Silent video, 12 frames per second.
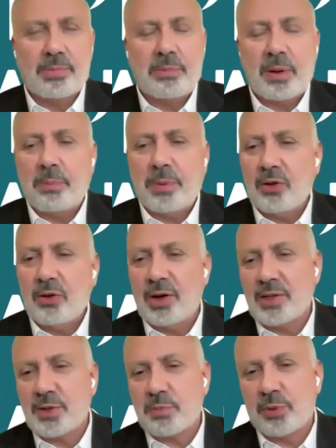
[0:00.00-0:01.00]
PPP
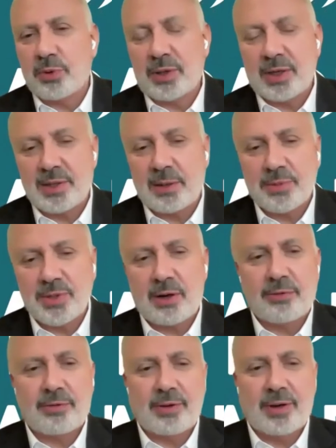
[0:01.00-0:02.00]
units putting some
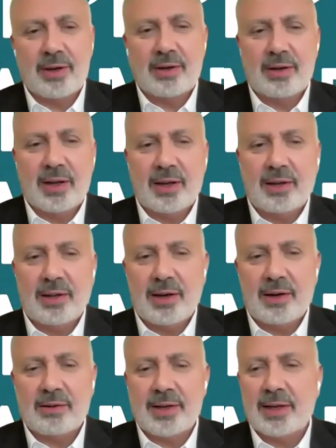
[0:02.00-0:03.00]
stuff in
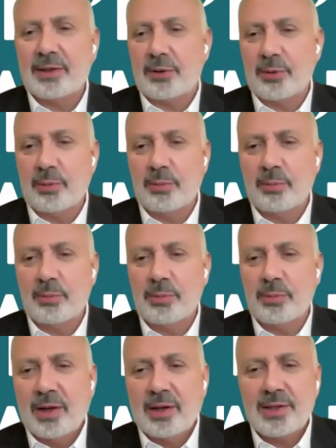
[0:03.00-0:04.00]
their data room.
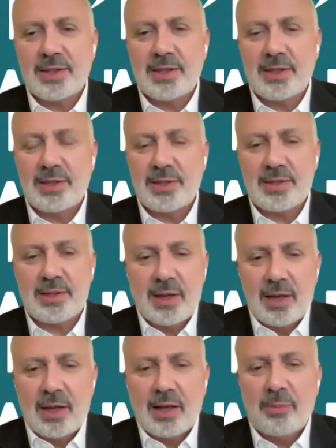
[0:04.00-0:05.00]
This is
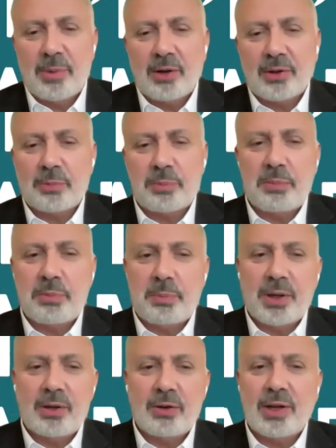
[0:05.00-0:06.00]
about the
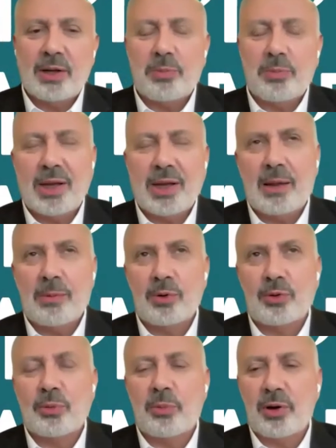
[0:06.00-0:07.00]
PPP unit being
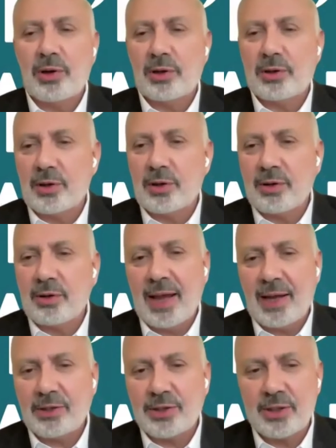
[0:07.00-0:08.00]
able to monitor the
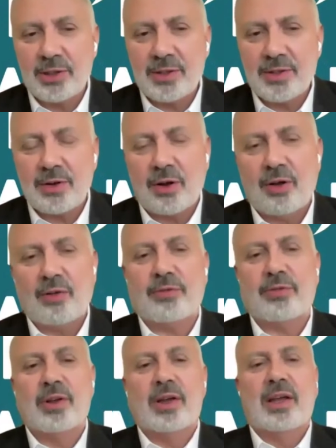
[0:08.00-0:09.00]
actions of
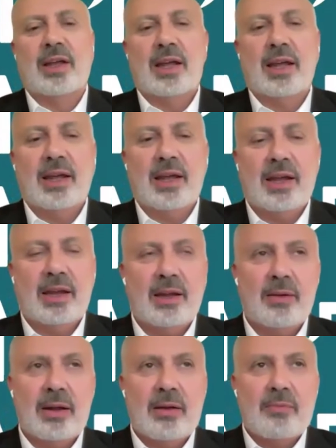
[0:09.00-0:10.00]

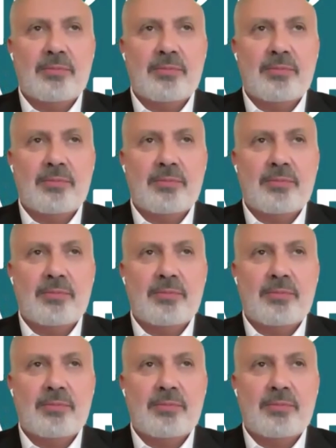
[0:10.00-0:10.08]
a